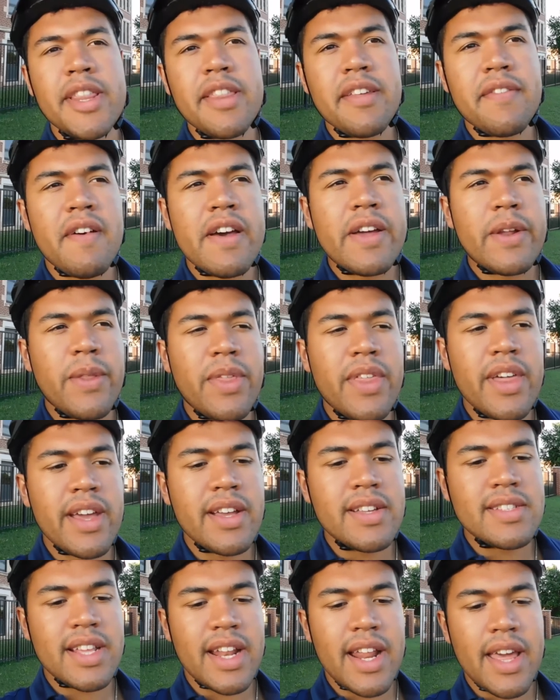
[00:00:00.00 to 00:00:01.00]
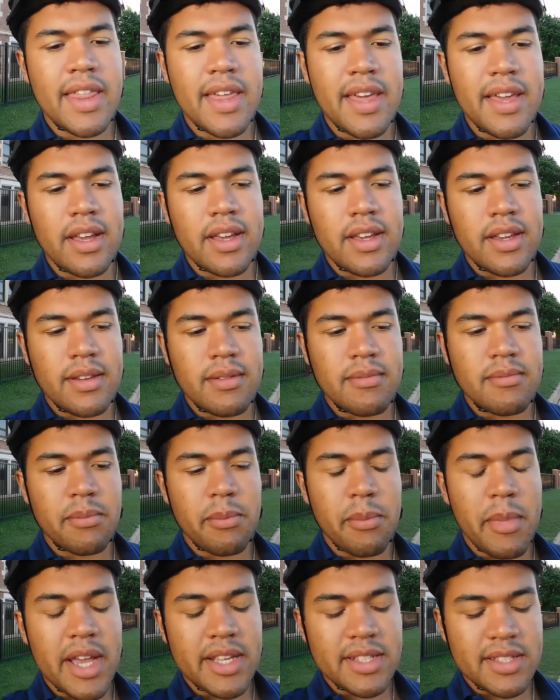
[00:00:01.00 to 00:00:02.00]
of the final things that I think
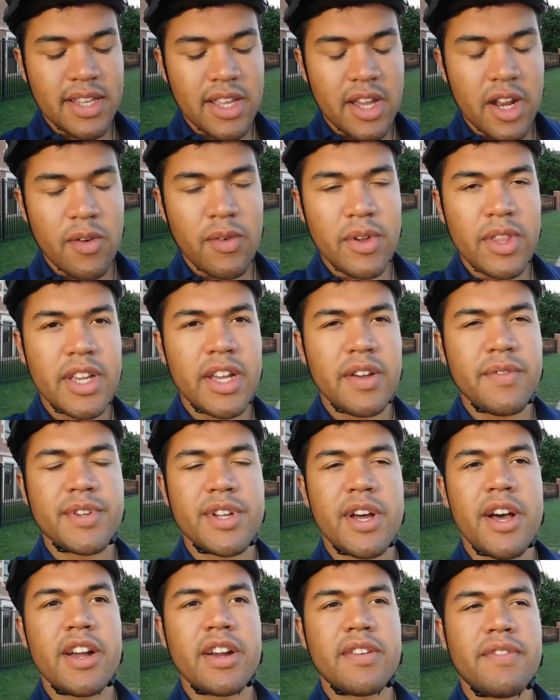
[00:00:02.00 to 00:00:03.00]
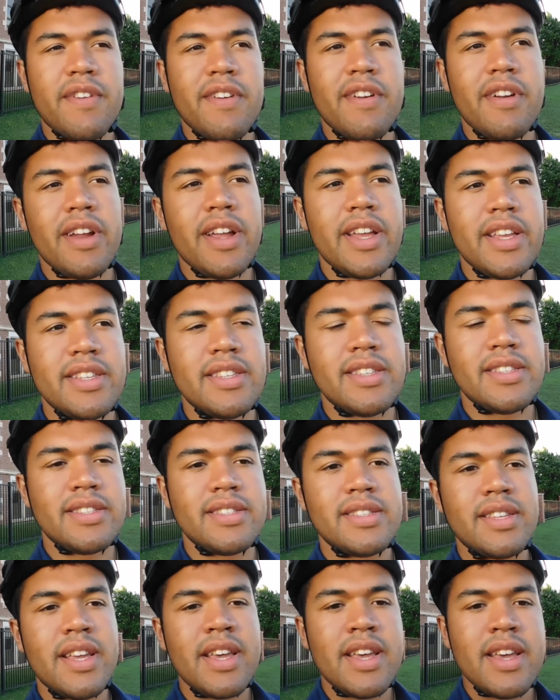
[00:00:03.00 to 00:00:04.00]
makes Leon a really good photographer
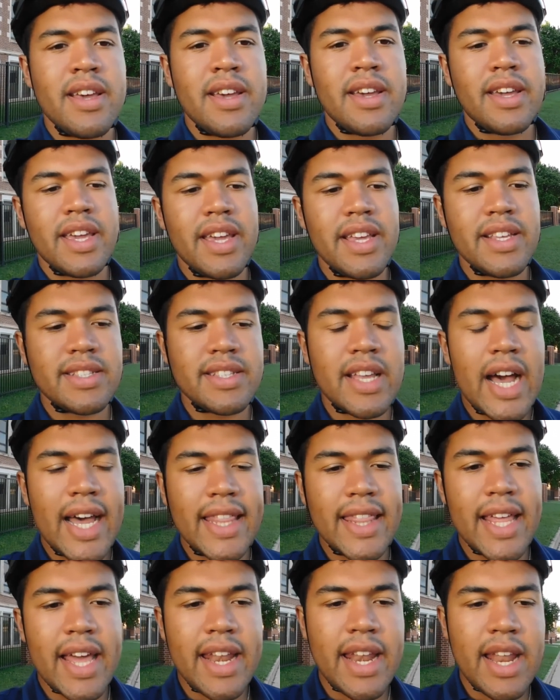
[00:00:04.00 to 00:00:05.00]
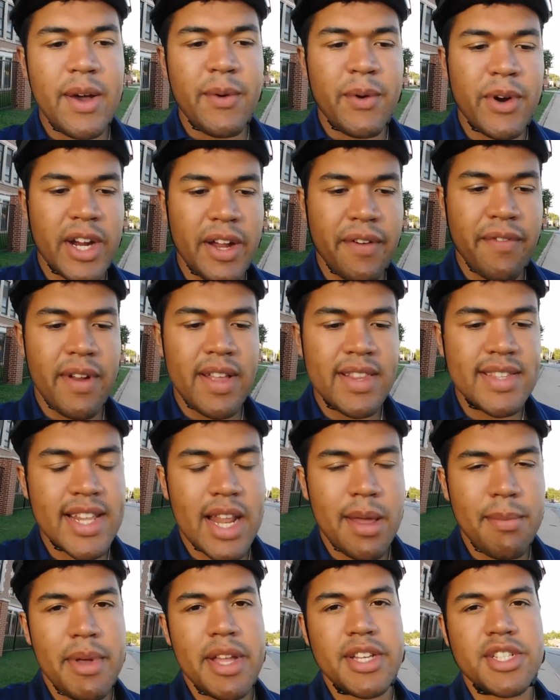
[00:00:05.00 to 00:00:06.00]
is he's got that network of friends
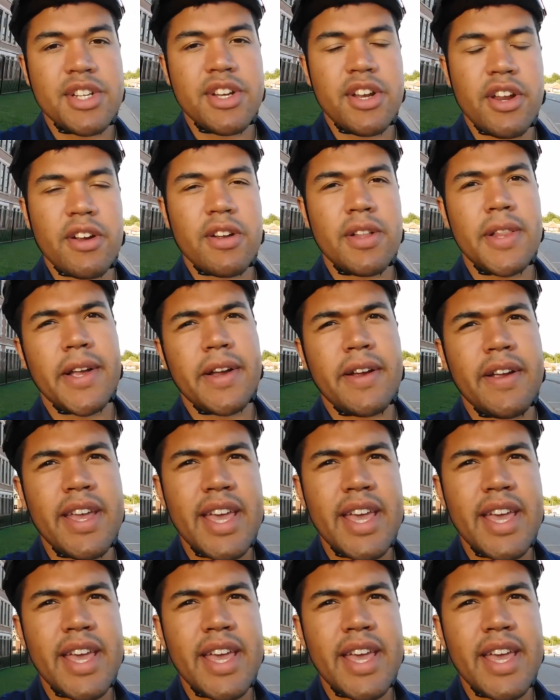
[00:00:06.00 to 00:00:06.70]
that I mentioned earlier.